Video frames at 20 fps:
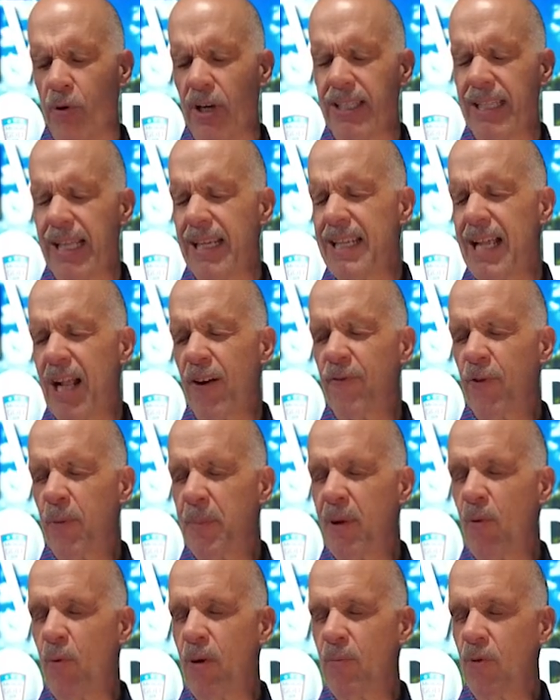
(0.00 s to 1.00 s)
that down for
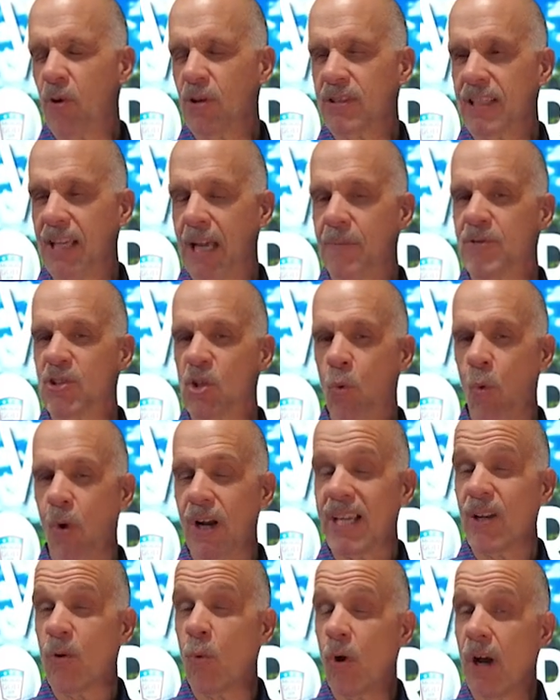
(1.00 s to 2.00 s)
me one more time.
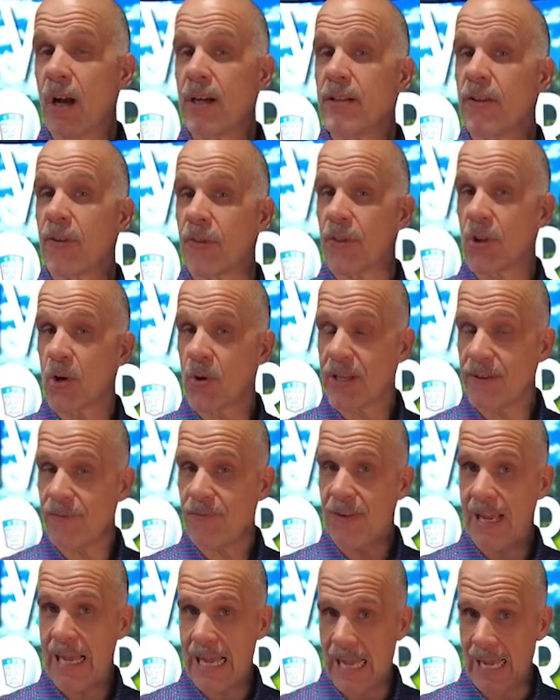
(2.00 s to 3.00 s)

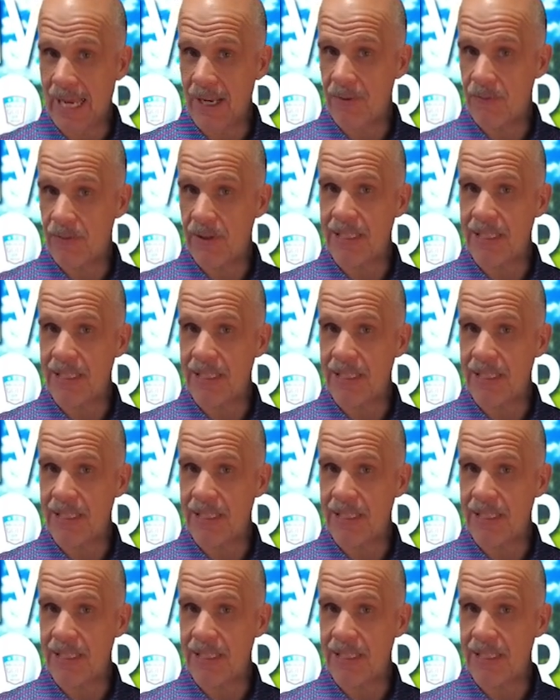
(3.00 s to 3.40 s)
2135. And